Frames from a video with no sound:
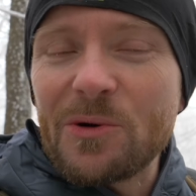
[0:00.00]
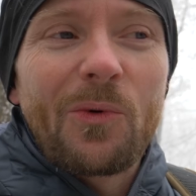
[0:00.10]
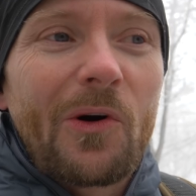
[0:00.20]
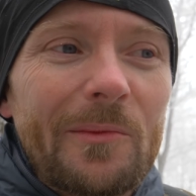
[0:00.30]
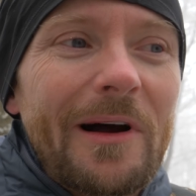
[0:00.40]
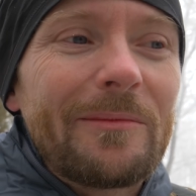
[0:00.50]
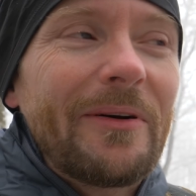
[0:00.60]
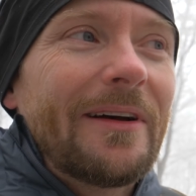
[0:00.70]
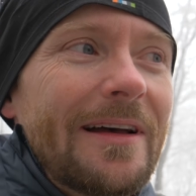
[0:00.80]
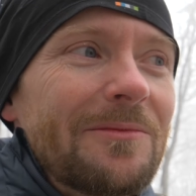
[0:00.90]
to warm up,
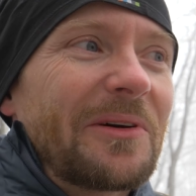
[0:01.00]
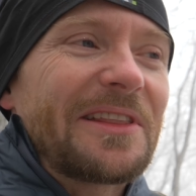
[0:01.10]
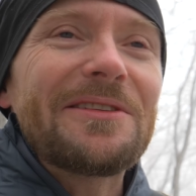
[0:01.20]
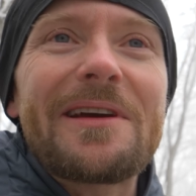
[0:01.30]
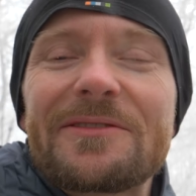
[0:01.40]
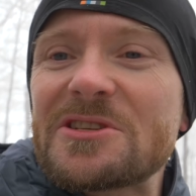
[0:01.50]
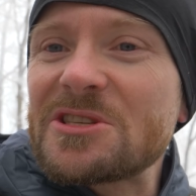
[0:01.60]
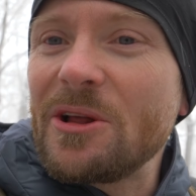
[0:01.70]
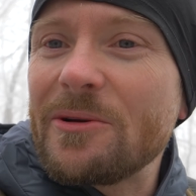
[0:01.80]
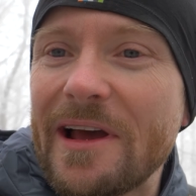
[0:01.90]
but then you have to
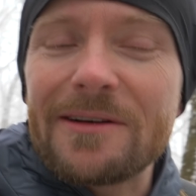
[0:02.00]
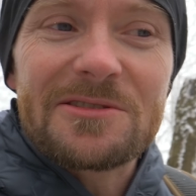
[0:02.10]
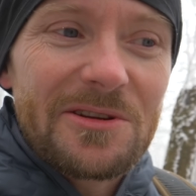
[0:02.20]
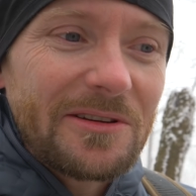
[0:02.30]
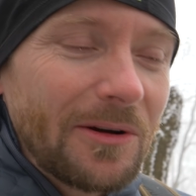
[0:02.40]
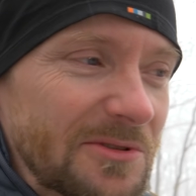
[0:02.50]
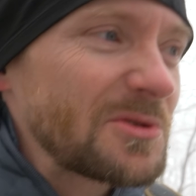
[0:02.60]
slow down so you don't